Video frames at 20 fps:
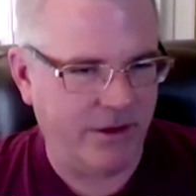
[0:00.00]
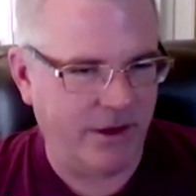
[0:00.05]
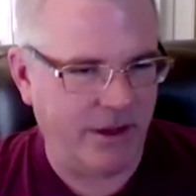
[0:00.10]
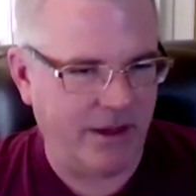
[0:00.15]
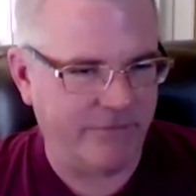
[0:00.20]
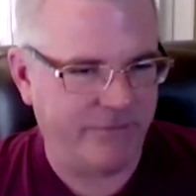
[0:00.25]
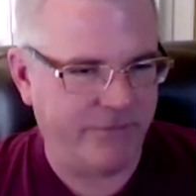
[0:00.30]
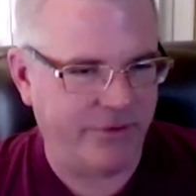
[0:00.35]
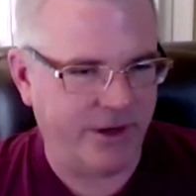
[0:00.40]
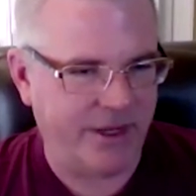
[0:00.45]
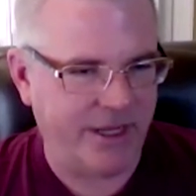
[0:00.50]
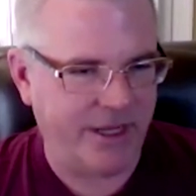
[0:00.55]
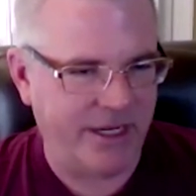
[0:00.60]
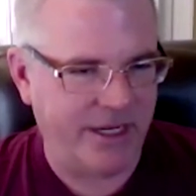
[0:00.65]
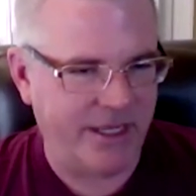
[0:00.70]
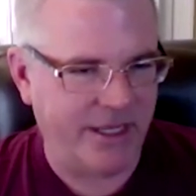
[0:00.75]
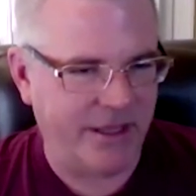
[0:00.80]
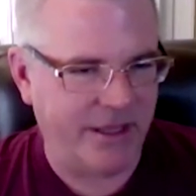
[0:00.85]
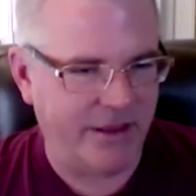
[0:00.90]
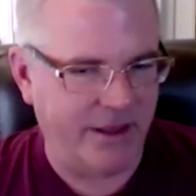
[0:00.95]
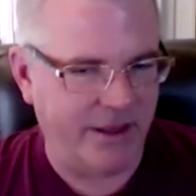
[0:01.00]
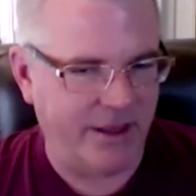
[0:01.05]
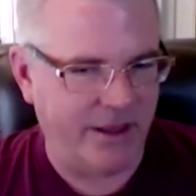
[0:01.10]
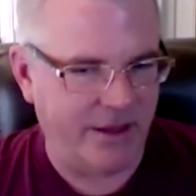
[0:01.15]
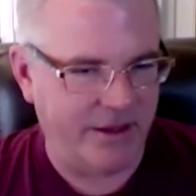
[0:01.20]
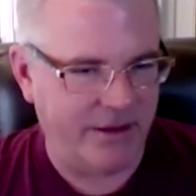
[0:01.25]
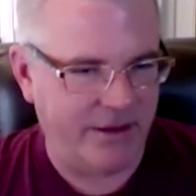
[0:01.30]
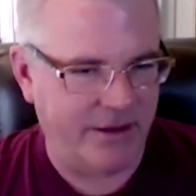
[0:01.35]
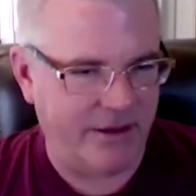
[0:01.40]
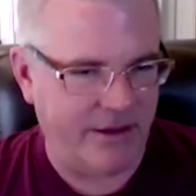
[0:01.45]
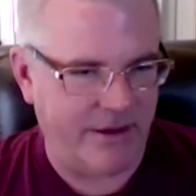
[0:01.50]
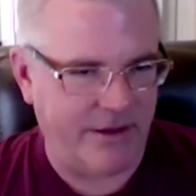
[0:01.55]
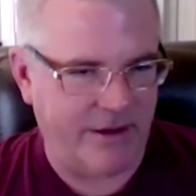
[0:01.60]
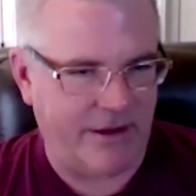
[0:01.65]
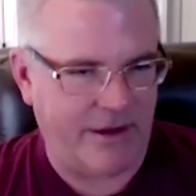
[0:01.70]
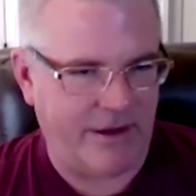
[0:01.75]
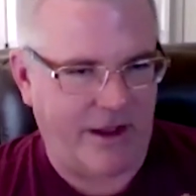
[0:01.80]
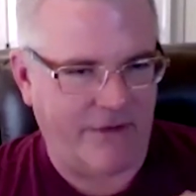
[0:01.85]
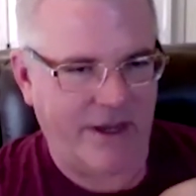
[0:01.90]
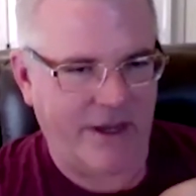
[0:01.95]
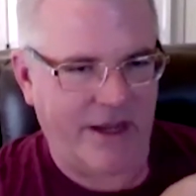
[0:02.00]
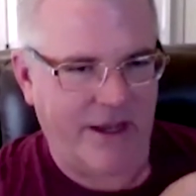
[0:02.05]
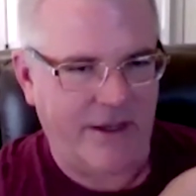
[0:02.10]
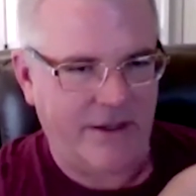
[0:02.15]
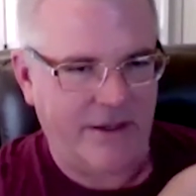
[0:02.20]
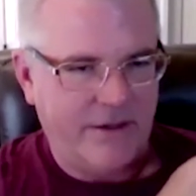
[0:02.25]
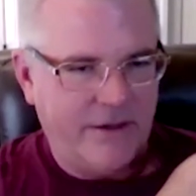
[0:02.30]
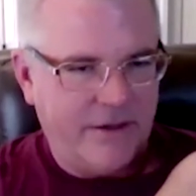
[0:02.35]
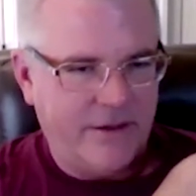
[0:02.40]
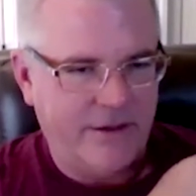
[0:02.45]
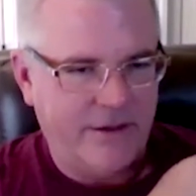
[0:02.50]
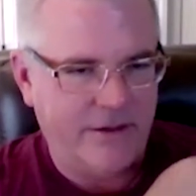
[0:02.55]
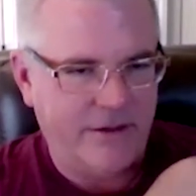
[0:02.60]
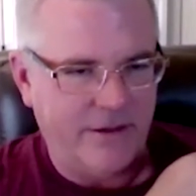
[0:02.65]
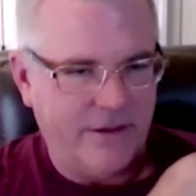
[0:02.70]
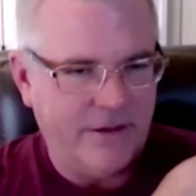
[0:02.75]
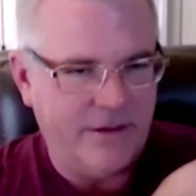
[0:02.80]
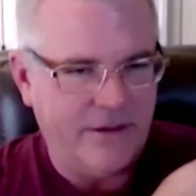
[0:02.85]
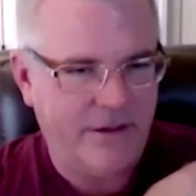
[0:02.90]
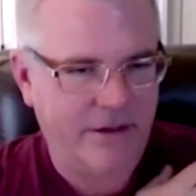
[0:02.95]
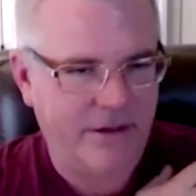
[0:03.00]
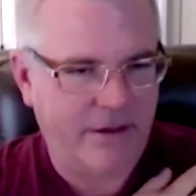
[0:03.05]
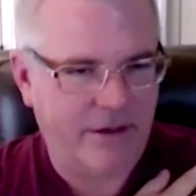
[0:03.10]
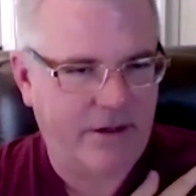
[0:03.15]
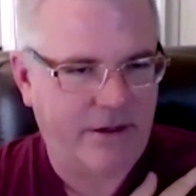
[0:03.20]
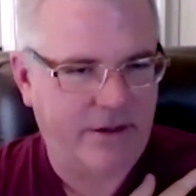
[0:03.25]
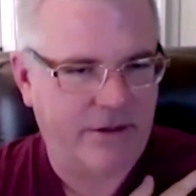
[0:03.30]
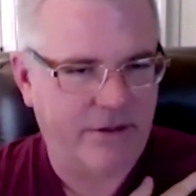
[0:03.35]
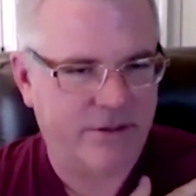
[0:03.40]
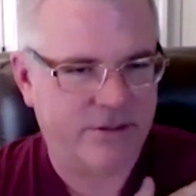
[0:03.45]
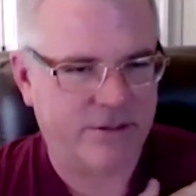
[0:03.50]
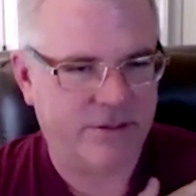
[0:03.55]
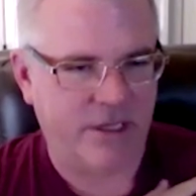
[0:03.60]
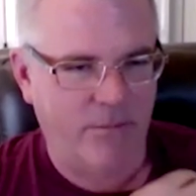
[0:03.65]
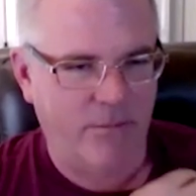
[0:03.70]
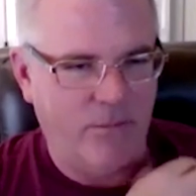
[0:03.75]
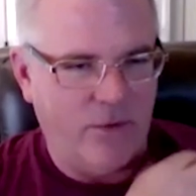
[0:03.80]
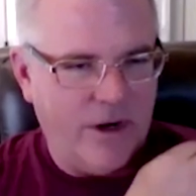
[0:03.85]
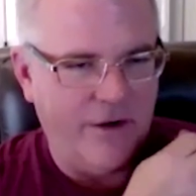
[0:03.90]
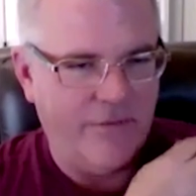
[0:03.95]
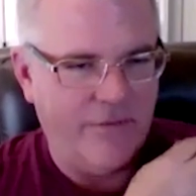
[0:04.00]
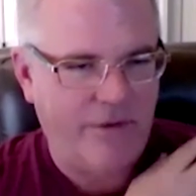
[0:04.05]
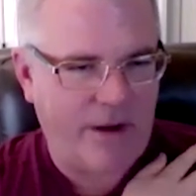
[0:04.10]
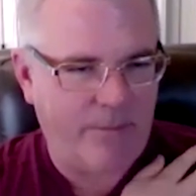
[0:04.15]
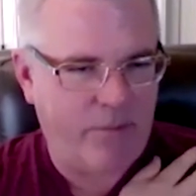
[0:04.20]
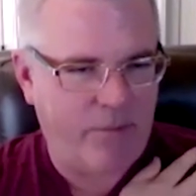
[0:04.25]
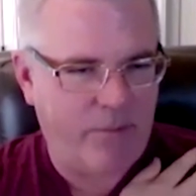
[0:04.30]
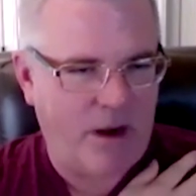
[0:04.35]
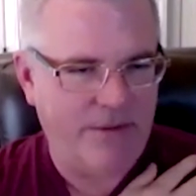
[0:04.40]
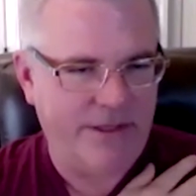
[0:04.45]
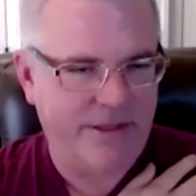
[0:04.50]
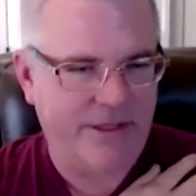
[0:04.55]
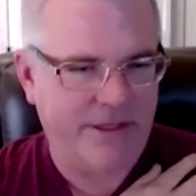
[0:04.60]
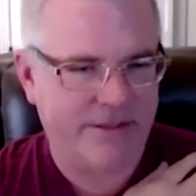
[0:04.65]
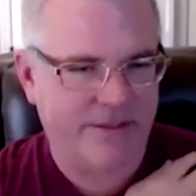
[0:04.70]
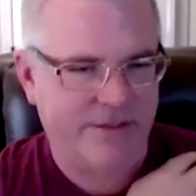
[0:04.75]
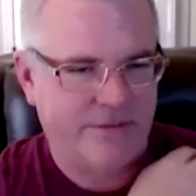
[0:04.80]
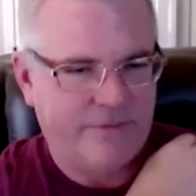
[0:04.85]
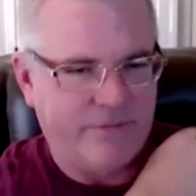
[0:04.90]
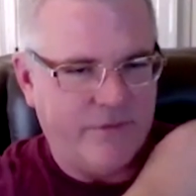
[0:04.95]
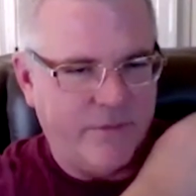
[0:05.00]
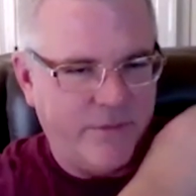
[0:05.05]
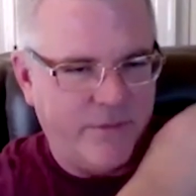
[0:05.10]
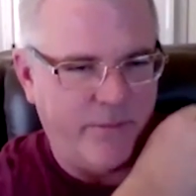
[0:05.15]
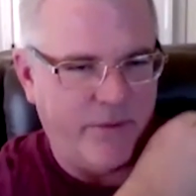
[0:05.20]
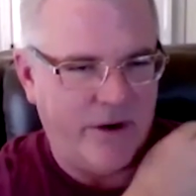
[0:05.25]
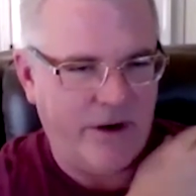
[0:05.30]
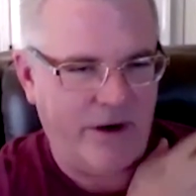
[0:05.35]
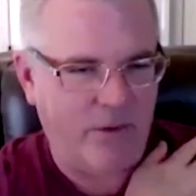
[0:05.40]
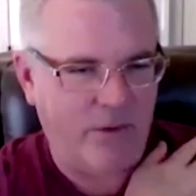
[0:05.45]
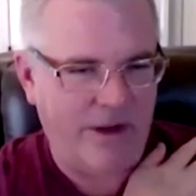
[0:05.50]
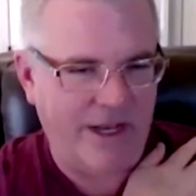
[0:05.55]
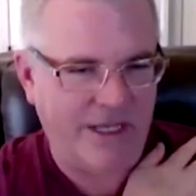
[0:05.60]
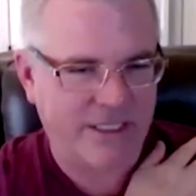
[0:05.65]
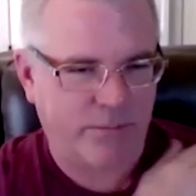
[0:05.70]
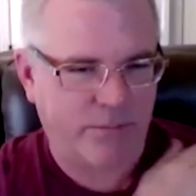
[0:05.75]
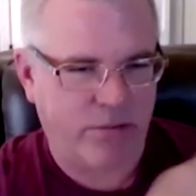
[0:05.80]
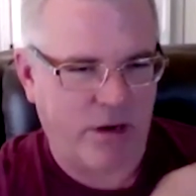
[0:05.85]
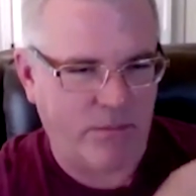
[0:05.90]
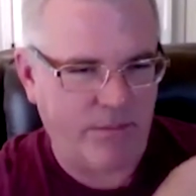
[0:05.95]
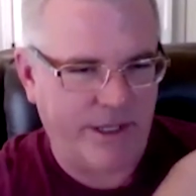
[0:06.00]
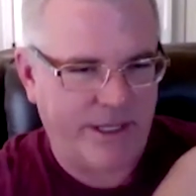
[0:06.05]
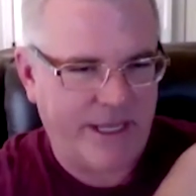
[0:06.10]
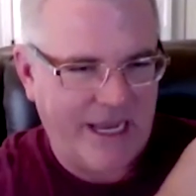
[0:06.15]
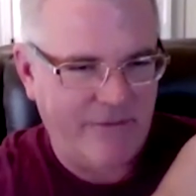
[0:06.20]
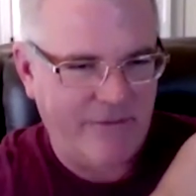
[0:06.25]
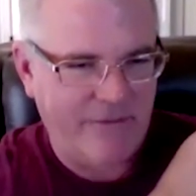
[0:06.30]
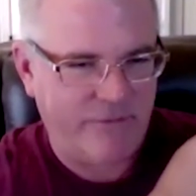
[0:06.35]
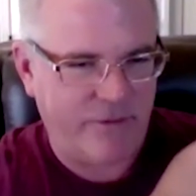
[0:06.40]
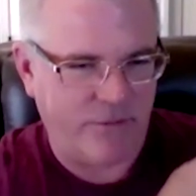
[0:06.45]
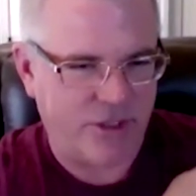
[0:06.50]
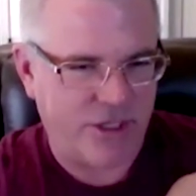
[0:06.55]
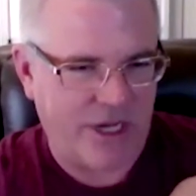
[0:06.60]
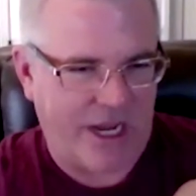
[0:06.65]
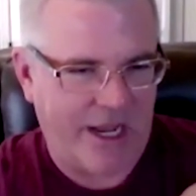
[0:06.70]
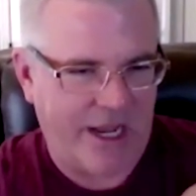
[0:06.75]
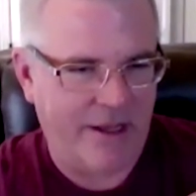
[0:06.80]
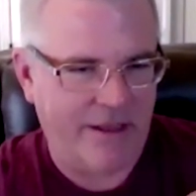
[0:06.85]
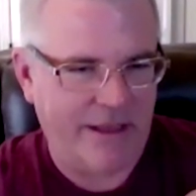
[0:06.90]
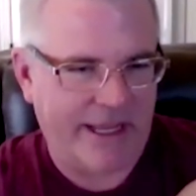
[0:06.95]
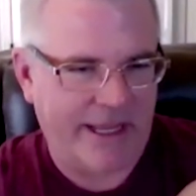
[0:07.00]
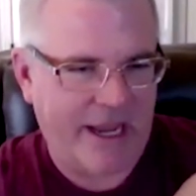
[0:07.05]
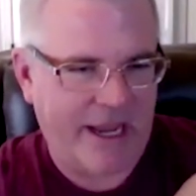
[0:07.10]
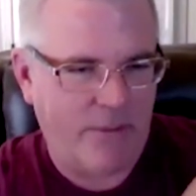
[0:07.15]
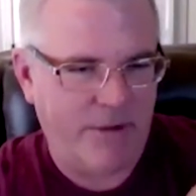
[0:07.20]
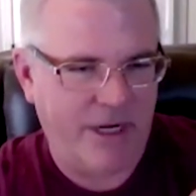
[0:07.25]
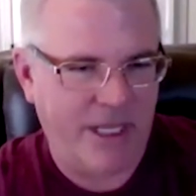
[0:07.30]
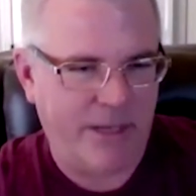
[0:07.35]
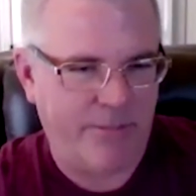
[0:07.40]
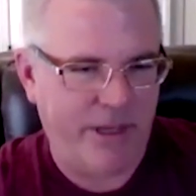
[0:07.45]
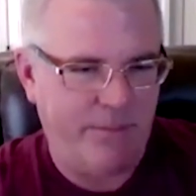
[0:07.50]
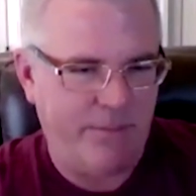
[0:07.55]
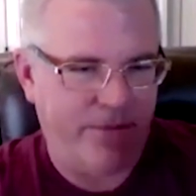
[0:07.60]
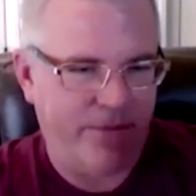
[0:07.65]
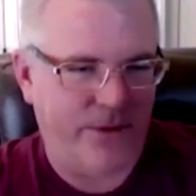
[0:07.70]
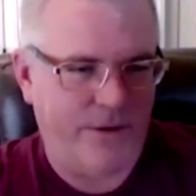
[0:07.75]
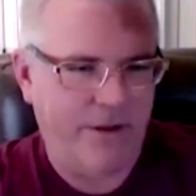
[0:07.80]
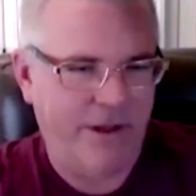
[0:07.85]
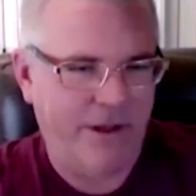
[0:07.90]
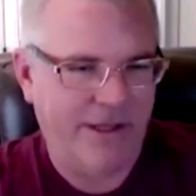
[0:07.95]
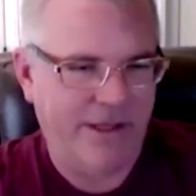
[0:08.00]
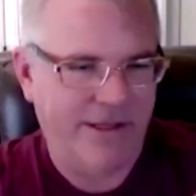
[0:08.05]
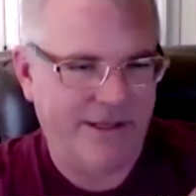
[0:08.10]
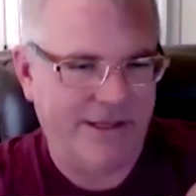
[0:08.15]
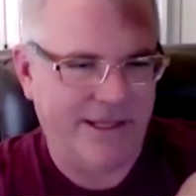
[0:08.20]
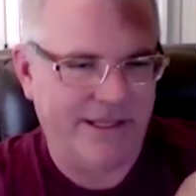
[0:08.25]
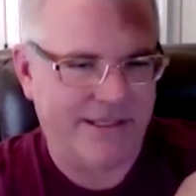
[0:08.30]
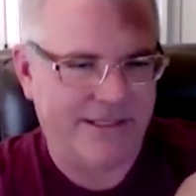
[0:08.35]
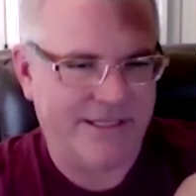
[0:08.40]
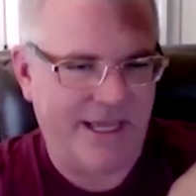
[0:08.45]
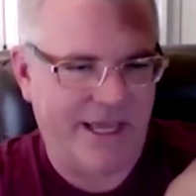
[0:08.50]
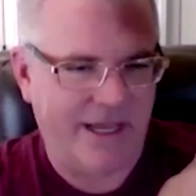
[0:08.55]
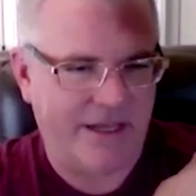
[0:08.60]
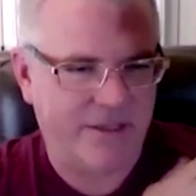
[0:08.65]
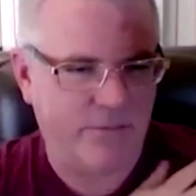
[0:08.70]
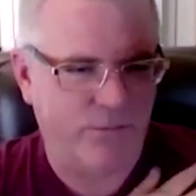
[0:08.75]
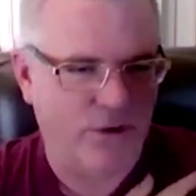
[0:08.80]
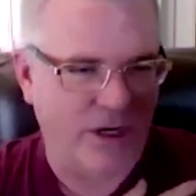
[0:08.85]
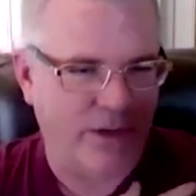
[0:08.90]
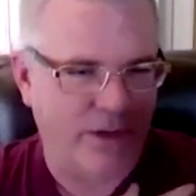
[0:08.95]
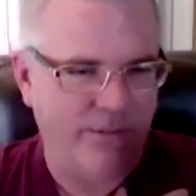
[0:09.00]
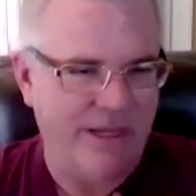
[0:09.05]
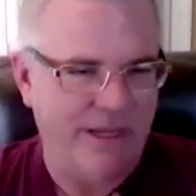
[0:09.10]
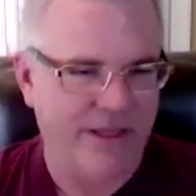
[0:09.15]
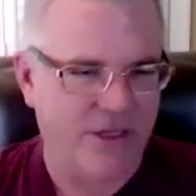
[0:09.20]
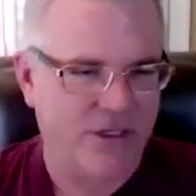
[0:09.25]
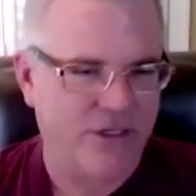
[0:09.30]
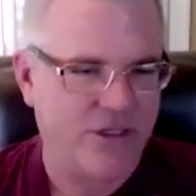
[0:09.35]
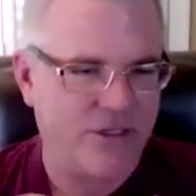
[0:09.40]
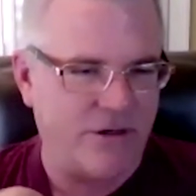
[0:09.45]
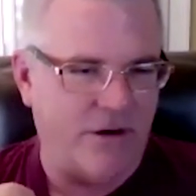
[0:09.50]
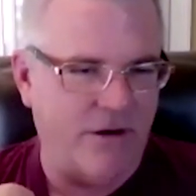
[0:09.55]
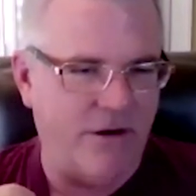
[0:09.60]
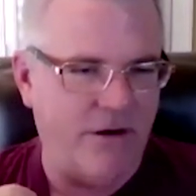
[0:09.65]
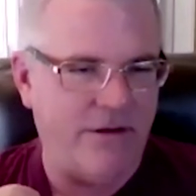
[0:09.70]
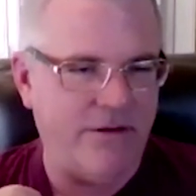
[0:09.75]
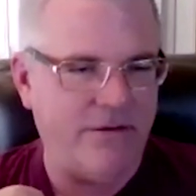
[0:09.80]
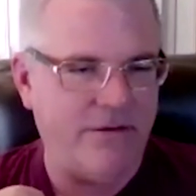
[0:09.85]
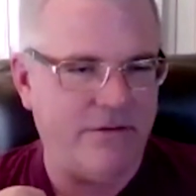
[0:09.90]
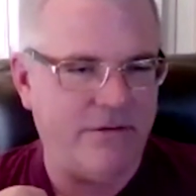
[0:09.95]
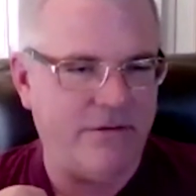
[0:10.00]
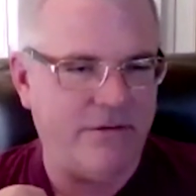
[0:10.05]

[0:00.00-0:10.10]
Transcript: And forgetting that I've got somewhere, probably this is from the part west, probably came from China. Like, how many people did it take to bring me this shirt